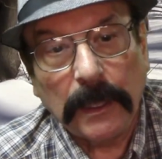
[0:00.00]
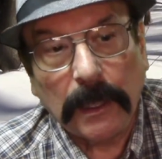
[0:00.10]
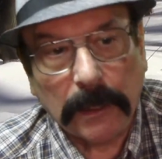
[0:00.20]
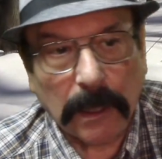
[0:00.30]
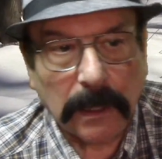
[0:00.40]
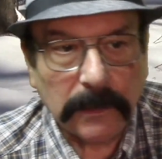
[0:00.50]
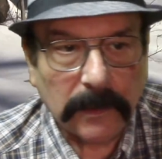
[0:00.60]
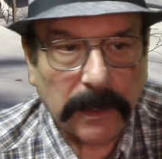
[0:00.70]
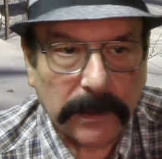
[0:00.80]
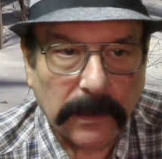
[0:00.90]
a log of
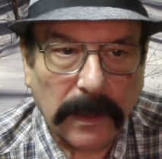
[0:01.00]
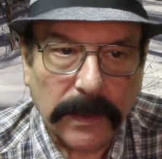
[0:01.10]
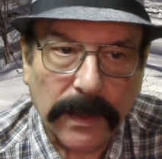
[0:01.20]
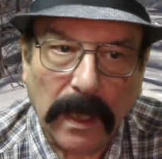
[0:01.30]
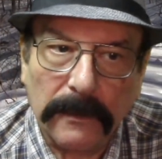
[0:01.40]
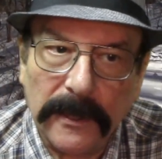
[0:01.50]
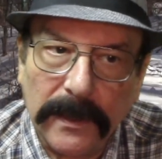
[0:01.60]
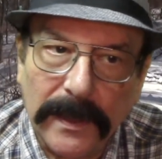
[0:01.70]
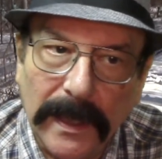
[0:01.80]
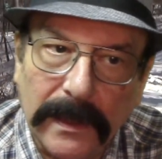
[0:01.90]
electronics
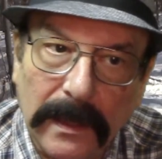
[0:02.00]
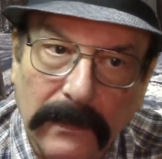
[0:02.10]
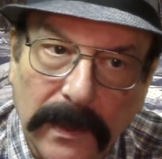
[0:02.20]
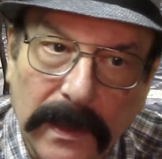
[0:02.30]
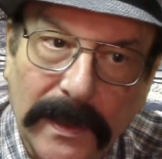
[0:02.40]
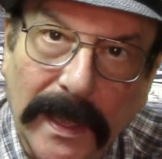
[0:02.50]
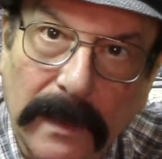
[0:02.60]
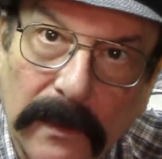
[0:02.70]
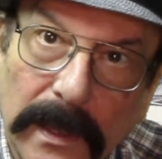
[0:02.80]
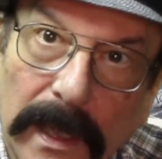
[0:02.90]
hobbyist activities
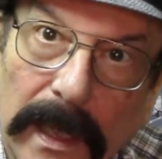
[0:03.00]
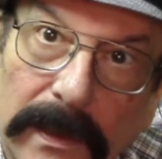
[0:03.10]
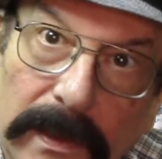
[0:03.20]
aimed at